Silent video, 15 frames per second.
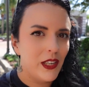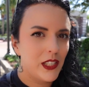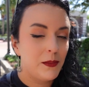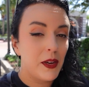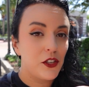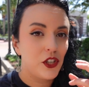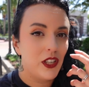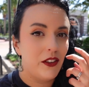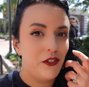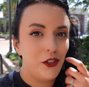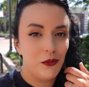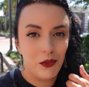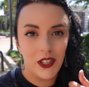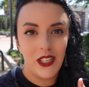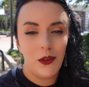especially if
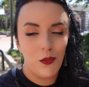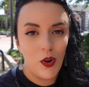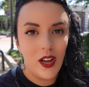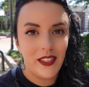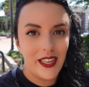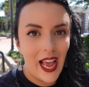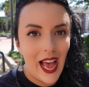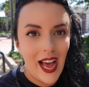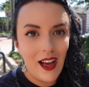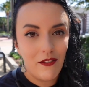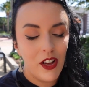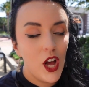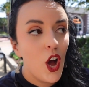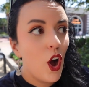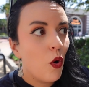you really want to have
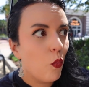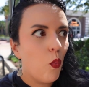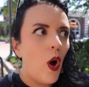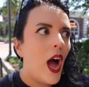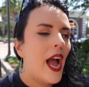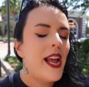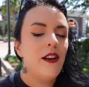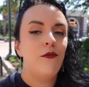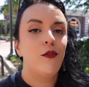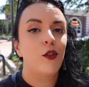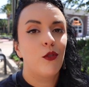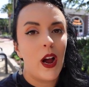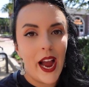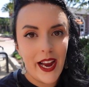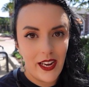a wide
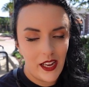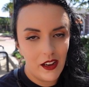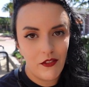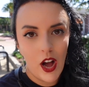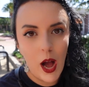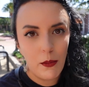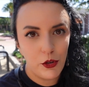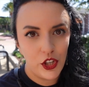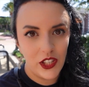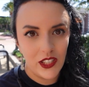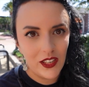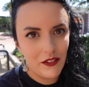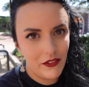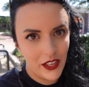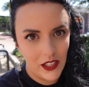variety of options
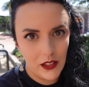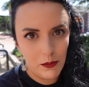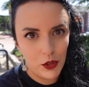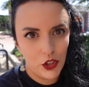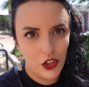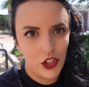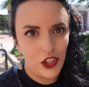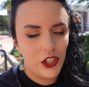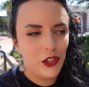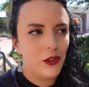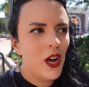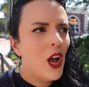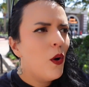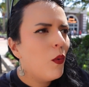available to you.